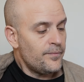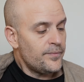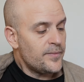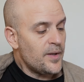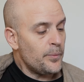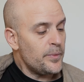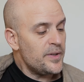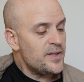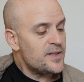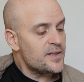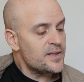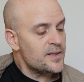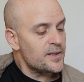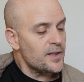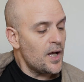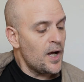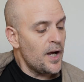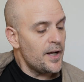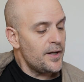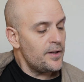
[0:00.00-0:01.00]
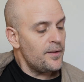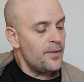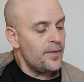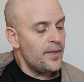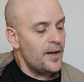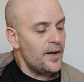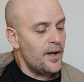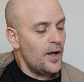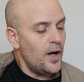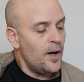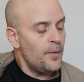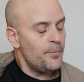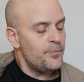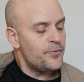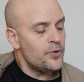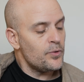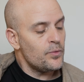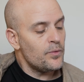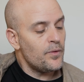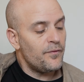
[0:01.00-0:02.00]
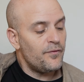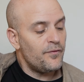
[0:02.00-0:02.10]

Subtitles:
Then we slide that up to the